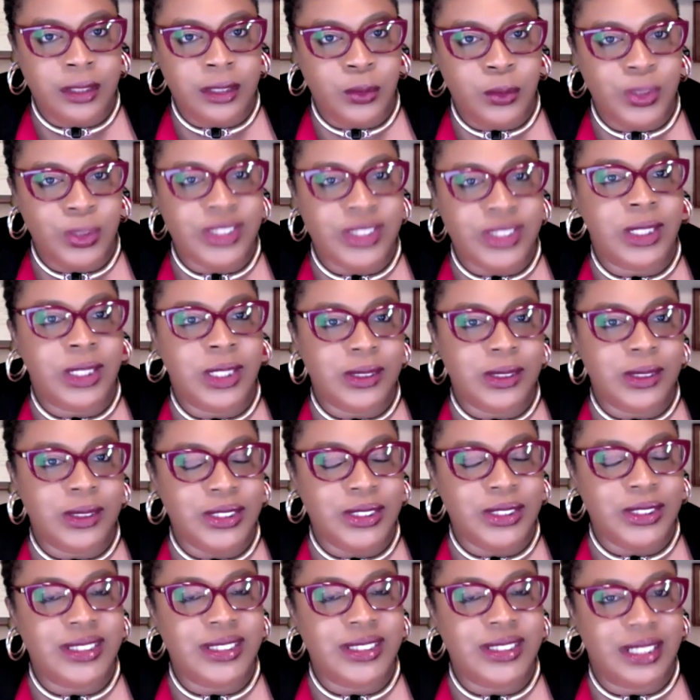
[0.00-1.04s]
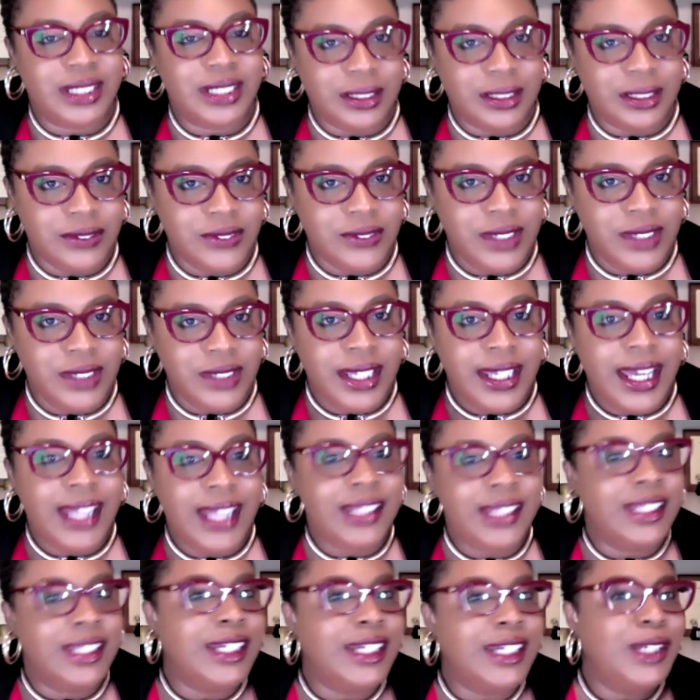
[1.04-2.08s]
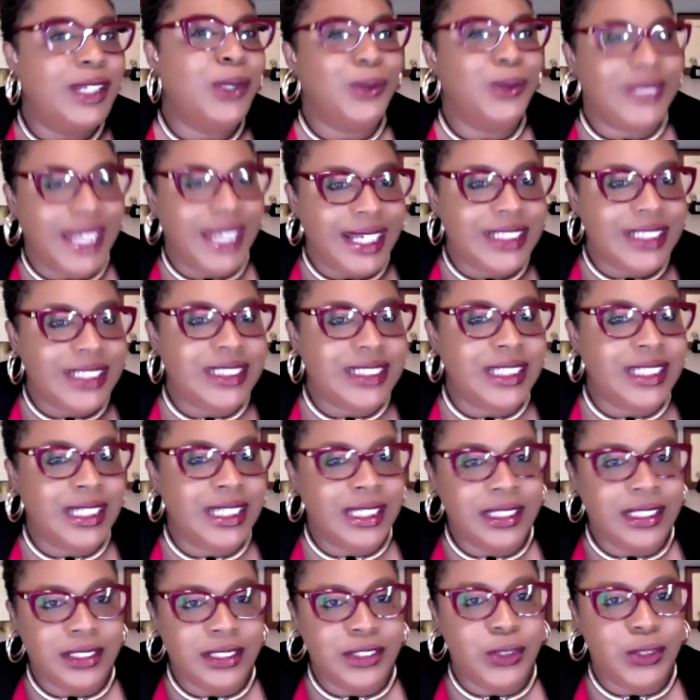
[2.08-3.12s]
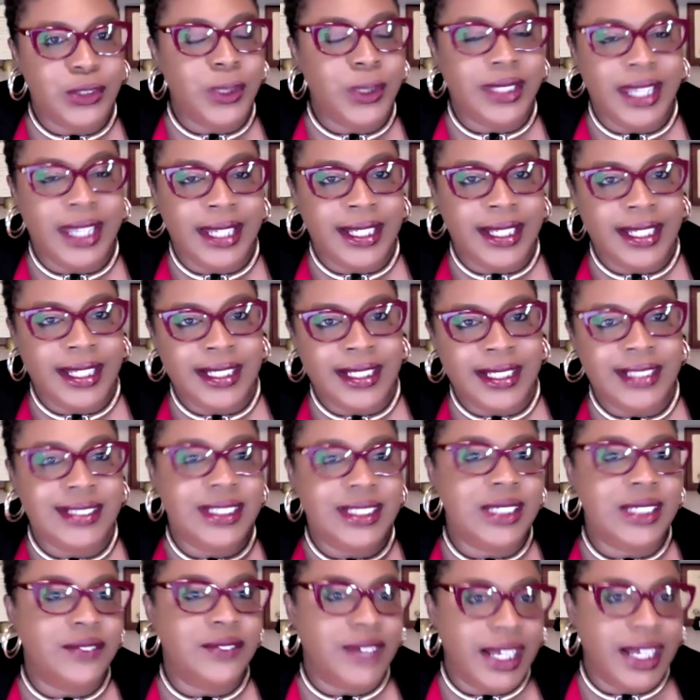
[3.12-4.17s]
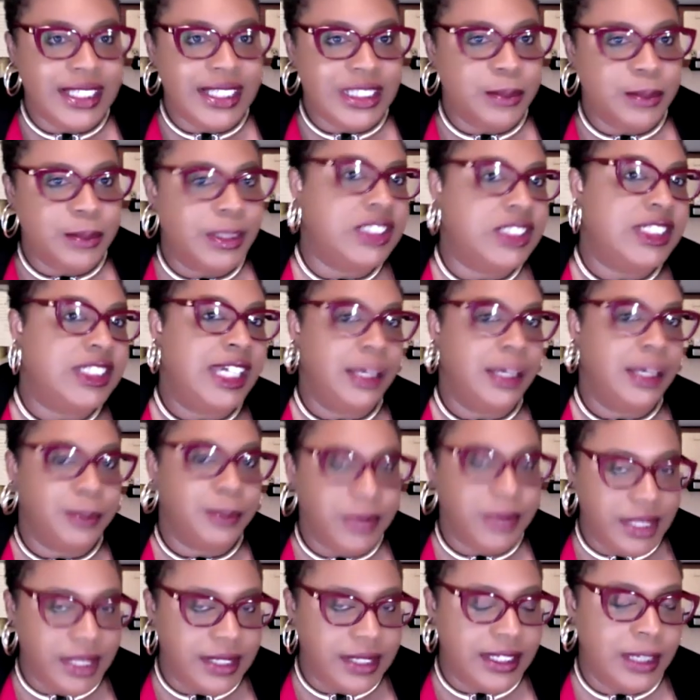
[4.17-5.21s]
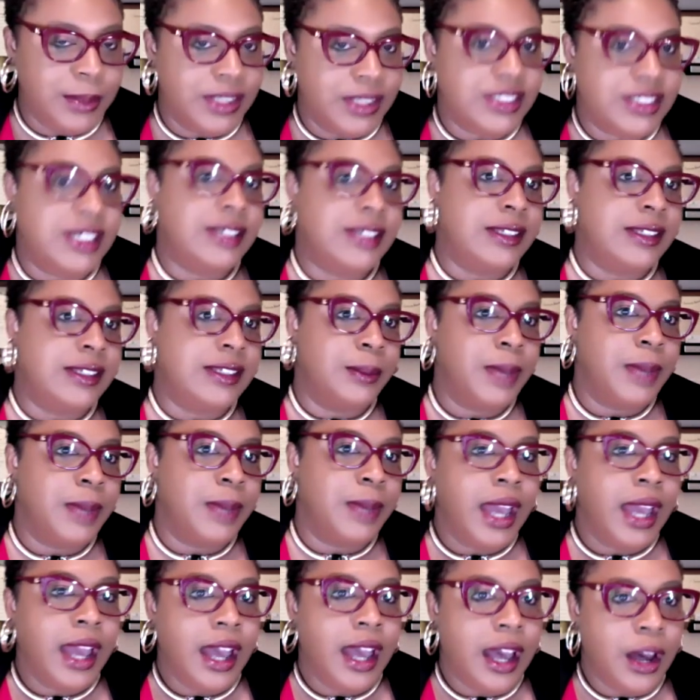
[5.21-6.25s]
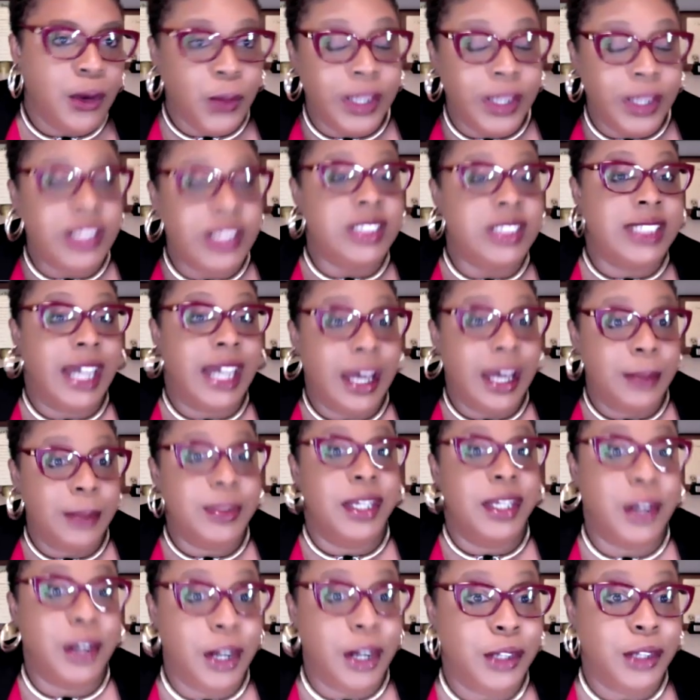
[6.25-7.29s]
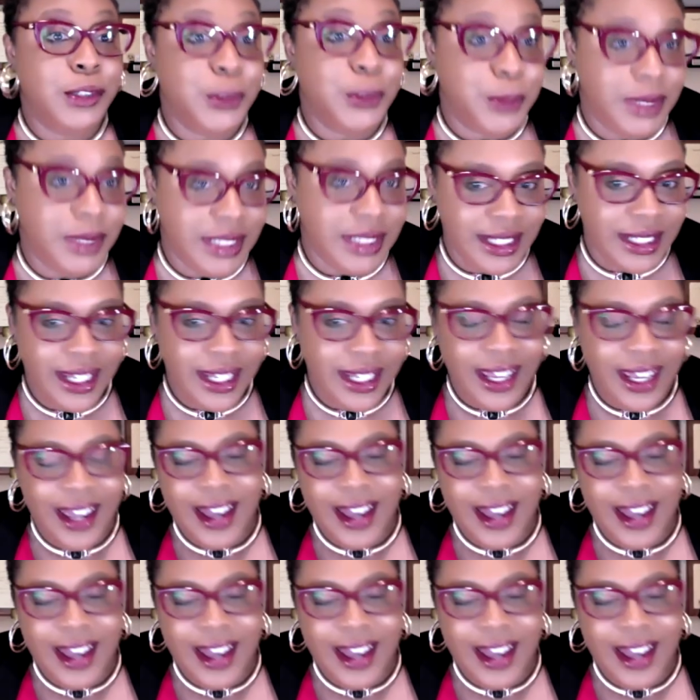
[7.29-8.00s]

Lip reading: results yourself and look who's actually doing that and incentivize them and champion them and tell them how great a job they are doing it.